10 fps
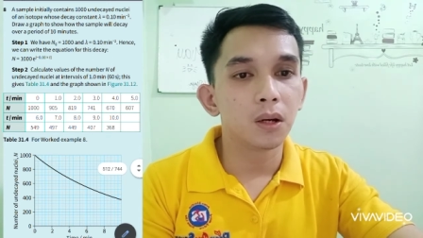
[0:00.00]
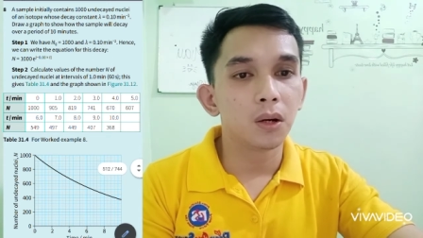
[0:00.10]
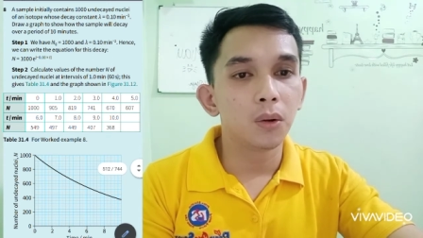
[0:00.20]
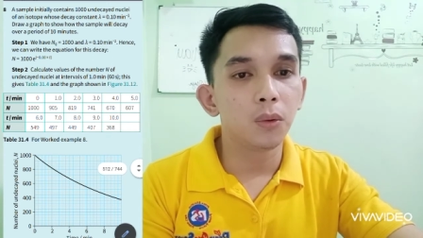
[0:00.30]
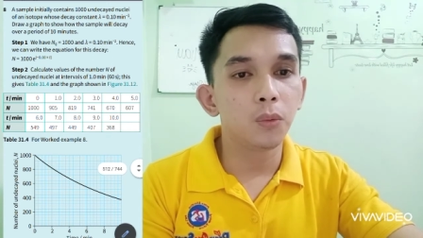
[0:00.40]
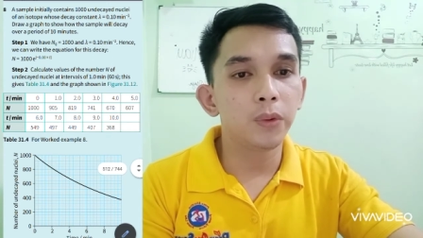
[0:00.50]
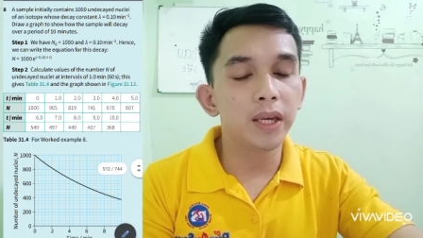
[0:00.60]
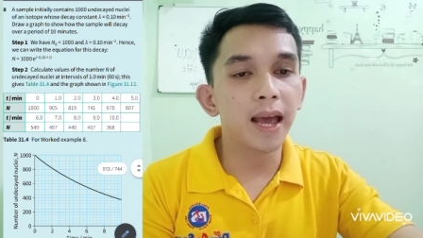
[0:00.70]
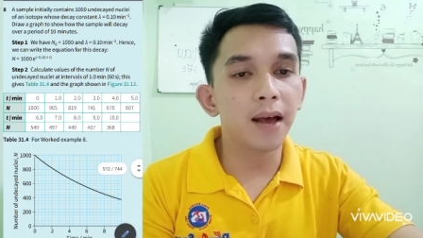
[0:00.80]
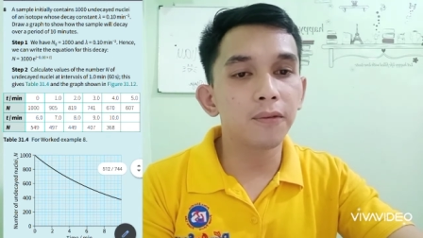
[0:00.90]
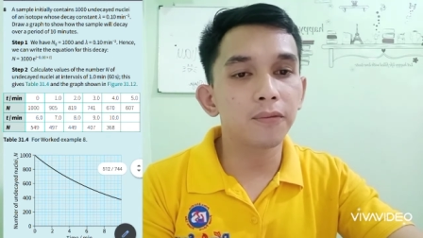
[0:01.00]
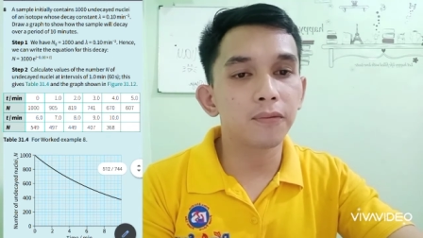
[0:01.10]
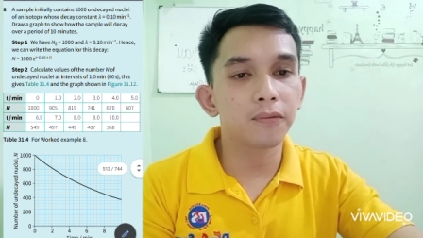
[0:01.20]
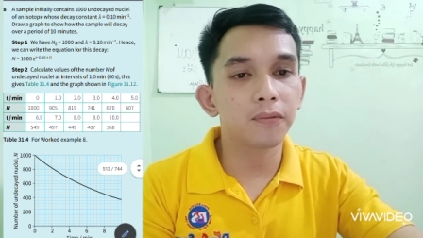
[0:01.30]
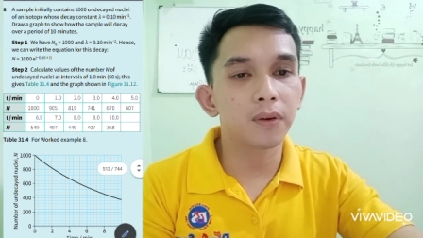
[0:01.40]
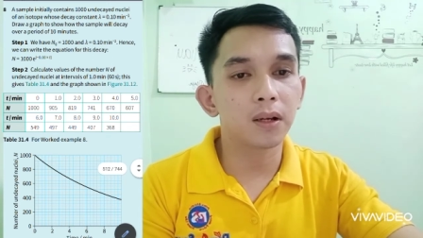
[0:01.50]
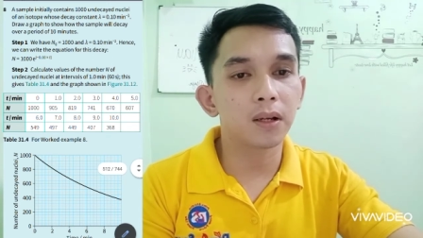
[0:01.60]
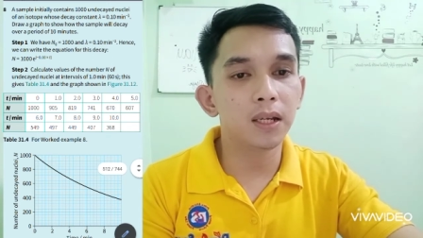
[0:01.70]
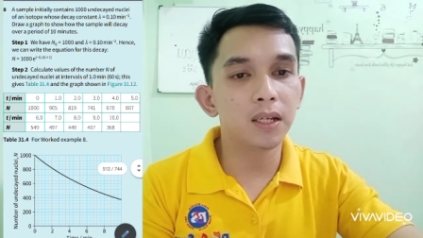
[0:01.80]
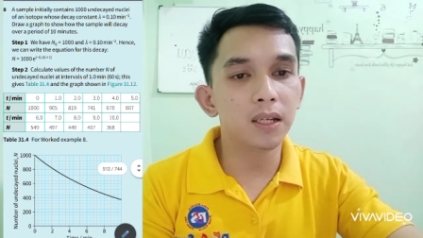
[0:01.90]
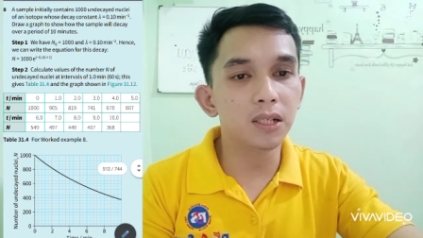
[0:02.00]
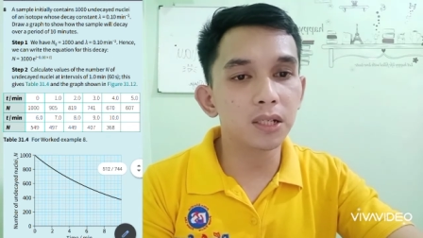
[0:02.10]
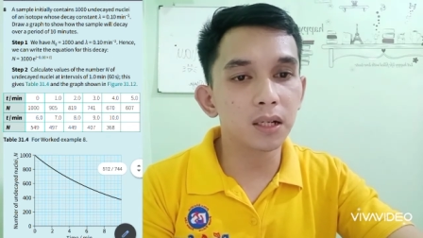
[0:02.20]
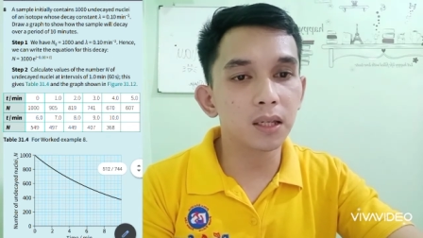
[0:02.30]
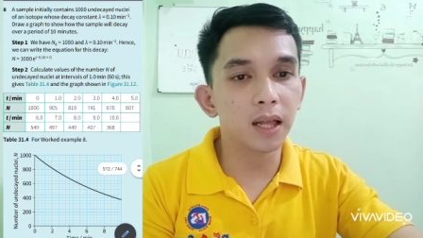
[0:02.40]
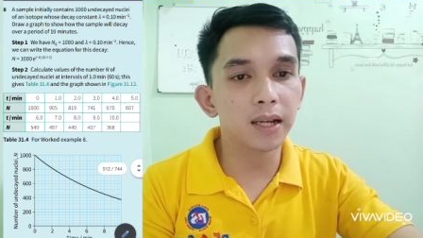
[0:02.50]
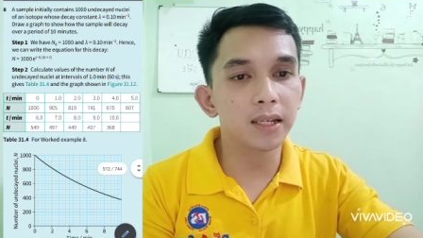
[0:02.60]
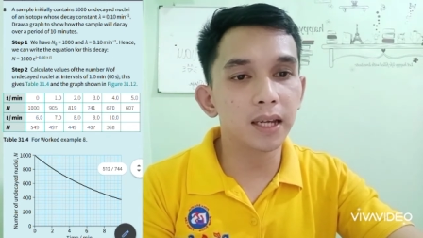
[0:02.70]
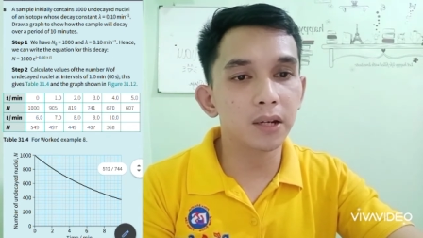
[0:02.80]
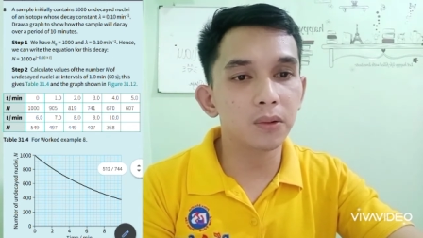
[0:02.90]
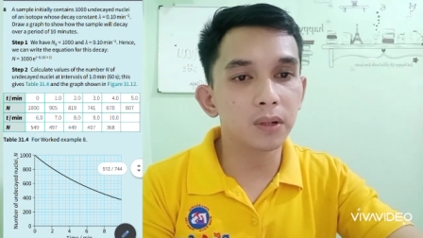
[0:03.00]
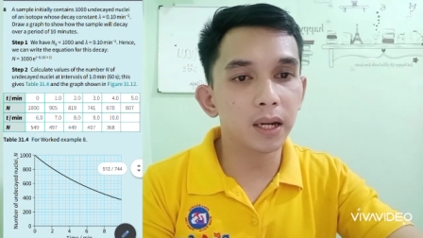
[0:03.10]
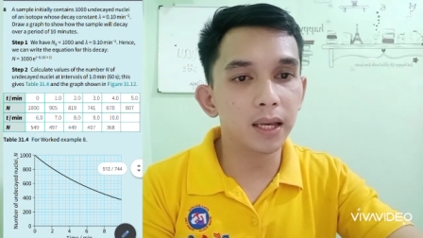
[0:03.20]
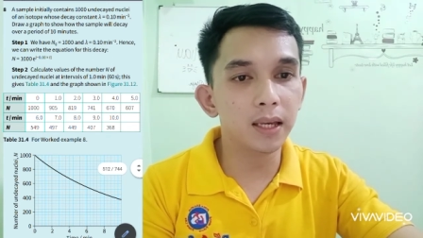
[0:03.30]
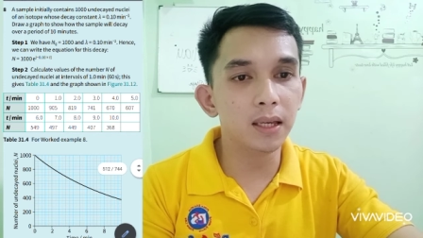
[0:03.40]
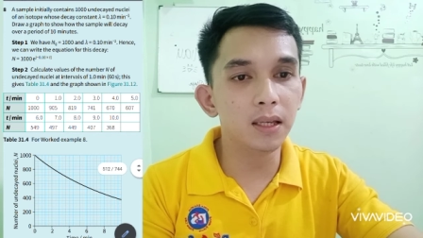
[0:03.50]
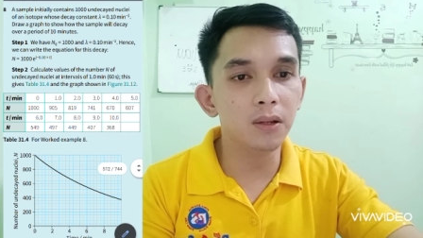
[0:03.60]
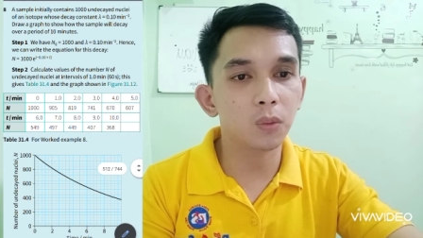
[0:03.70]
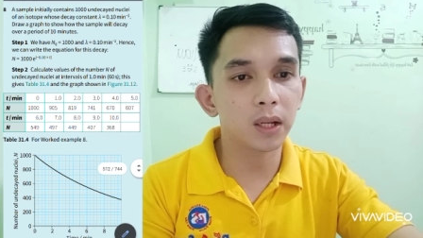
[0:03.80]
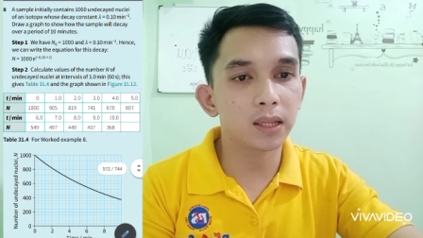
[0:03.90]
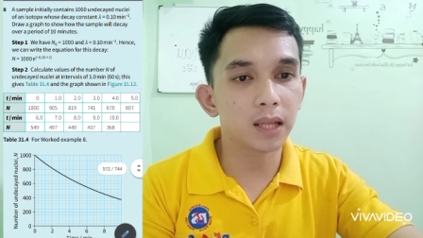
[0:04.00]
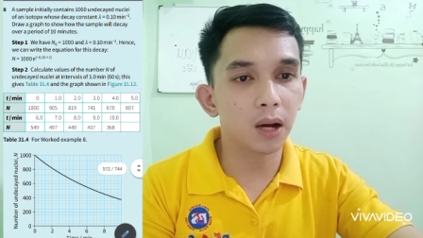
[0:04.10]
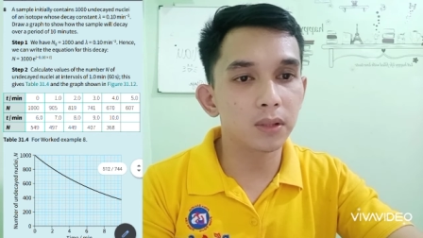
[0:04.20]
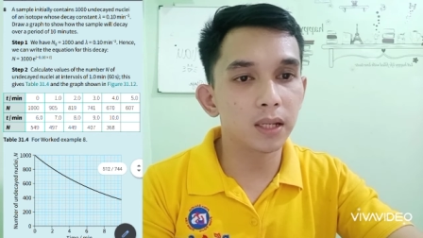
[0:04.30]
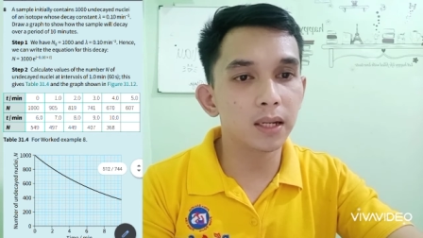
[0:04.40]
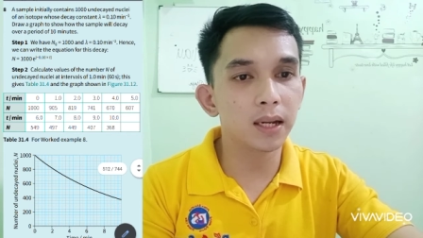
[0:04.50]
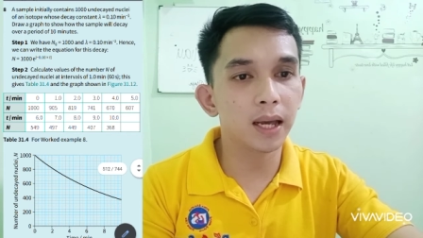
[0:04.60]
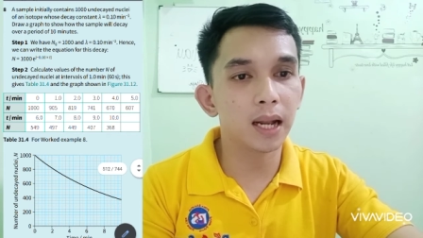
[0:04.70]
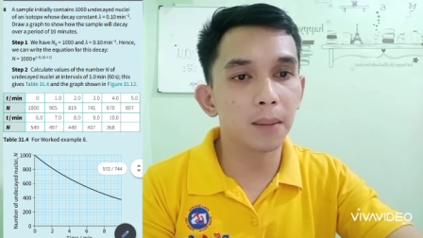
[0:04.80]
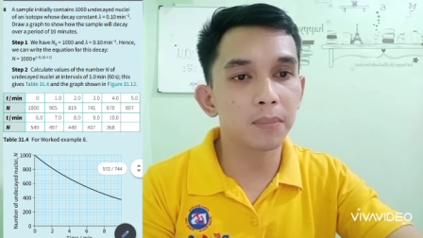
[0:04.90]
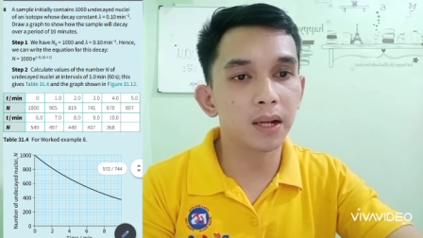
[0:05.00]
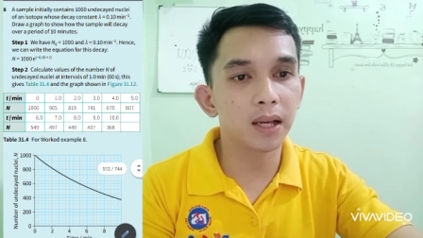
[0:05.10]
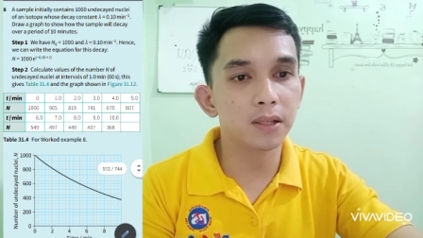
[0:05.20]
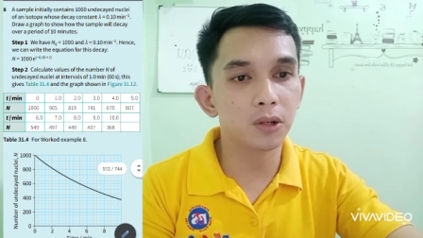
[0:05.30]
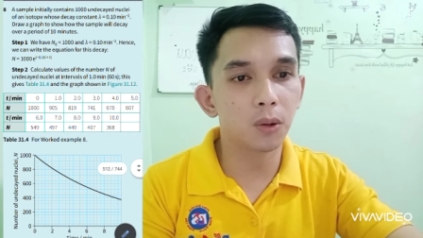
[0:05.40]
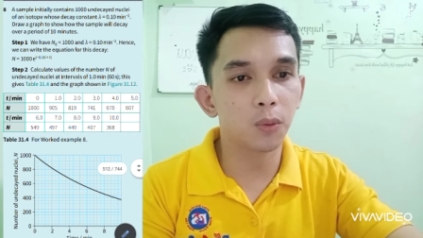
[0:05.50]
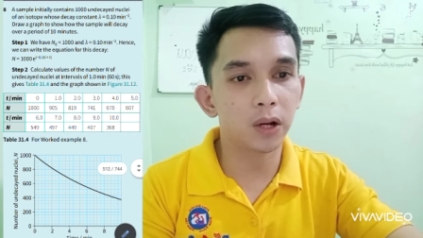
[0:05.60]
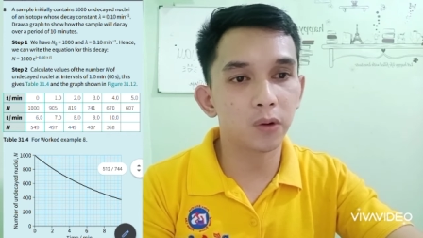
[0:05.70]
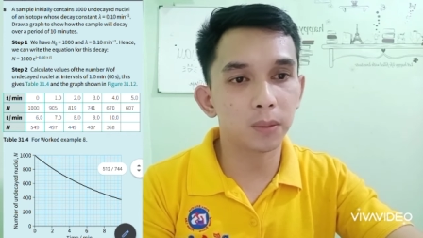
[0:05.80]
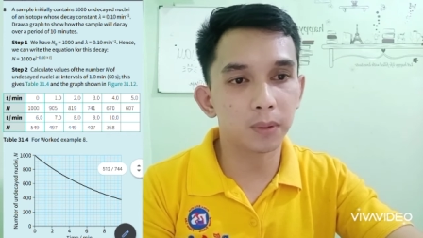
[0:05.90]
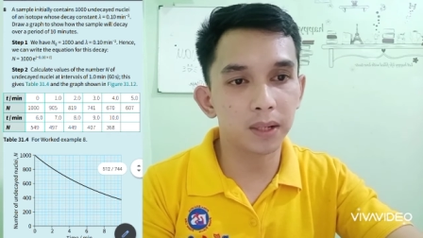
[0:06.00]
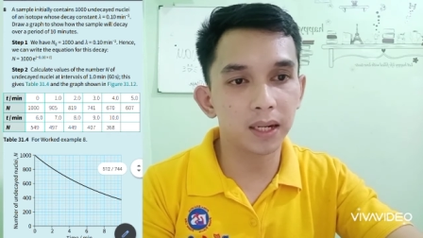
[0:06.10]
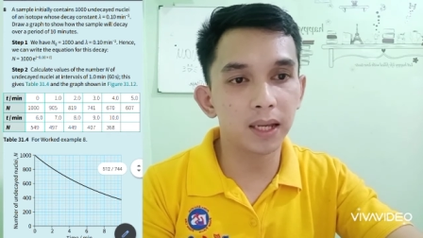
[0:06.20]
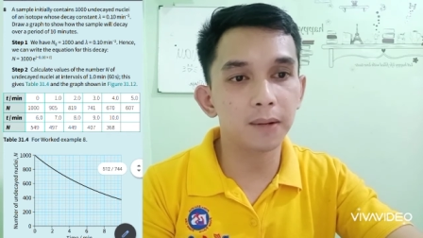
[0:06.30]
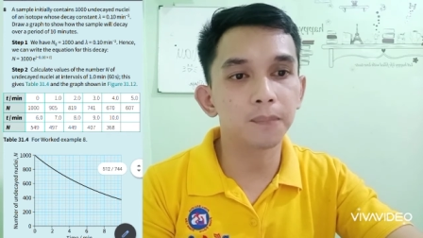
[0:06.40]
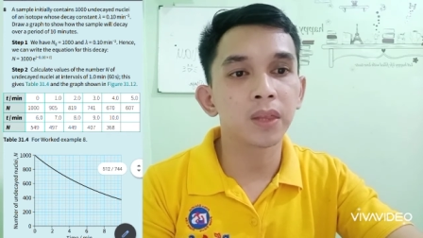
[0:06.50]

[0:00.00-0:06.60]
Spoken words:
We have initial undecayed nuclei 1000 and lambda 0.1 per minute.